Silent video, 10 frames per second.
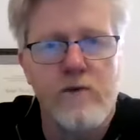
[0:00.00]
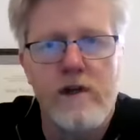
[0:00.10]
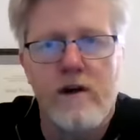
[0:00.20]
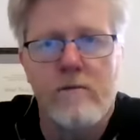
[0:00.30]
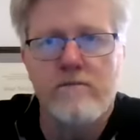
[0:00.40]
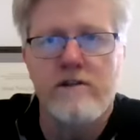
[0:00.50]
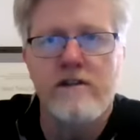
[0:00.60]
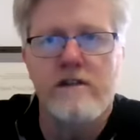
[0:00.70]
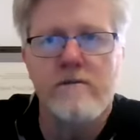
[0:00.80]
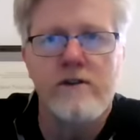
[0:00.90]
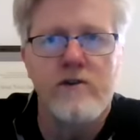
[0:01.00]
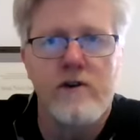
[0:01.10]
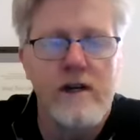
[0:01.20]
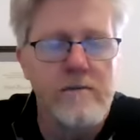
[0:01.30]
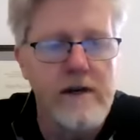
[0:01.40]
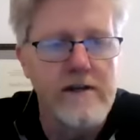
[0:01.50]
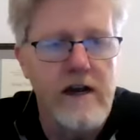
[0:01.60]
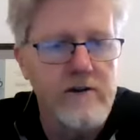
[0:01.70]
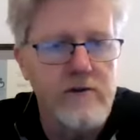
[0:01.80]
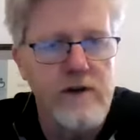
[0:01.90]
We are pleased to be joined by
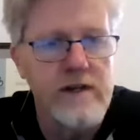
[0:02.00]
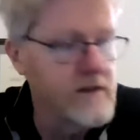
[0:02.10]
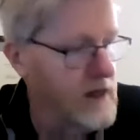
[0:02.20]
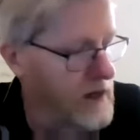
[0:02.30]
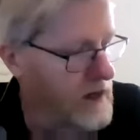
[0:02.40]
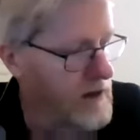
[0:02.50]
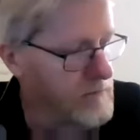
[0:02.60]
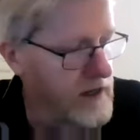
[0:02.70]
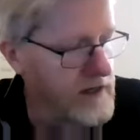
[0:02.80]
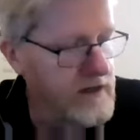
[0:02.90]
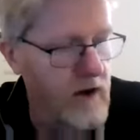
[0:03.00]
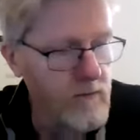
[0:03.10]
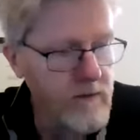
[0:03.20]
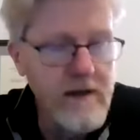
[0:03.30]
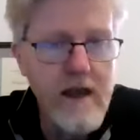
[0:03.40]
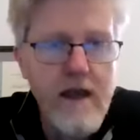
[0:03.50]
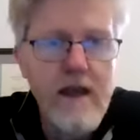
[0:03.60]
Dr. Grace Blest-Hopley,